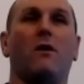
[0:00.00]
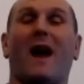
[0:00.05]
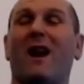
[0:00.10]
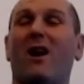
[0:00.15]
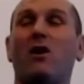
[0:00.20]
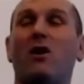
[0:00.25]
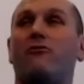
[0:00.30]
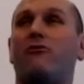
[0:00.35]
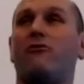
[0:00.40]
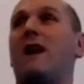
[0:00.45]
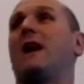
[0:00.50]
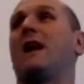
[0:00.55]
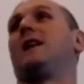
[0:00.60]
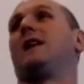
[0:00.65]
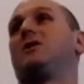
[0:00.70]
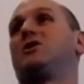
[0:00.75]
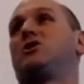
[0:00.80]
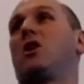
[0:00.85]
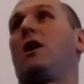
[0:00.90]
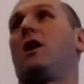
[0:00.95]
And I really
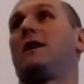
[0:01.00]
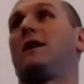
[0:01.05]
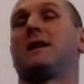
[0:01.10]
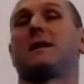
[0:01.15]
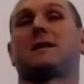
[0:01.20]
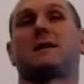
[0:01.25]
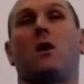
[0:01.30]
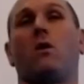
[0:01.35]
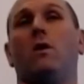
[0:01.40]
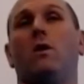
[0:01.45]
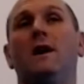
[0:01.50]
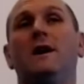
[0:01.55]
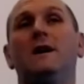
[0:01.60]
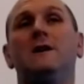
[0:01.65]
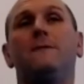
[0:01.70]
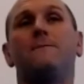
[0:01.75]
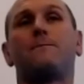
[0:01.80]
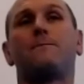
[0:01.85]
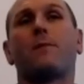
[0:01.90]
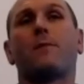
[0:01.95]
enjoyed this. So
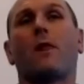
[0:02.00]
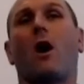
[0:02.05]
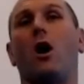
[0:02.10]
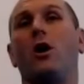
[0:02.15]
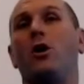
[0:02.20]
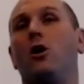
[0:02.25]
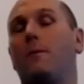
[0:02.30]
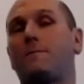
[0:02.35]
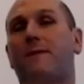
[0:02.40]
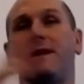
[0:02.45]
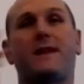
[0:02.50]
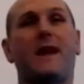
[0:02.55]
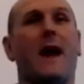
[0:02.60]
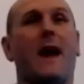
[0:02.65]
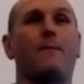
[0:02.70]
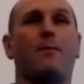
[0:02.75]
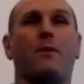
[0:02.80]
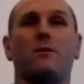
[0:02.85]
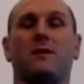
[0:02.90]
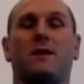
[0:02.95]
I upped the
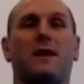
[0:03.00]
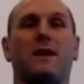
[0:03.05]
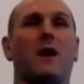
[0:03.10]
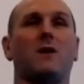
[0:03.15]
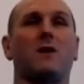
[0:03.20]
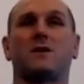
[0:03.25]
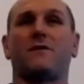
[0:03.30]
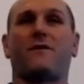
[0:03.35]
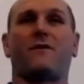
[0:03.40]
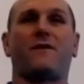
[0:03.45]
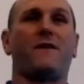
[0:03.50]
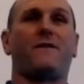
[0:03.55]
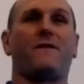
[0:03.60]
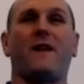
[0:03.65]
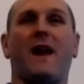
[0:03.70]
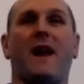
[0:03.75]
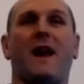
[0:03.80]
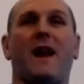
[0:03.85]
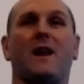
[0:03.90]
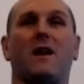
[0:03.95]
tempo in
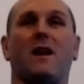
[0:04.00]
2015,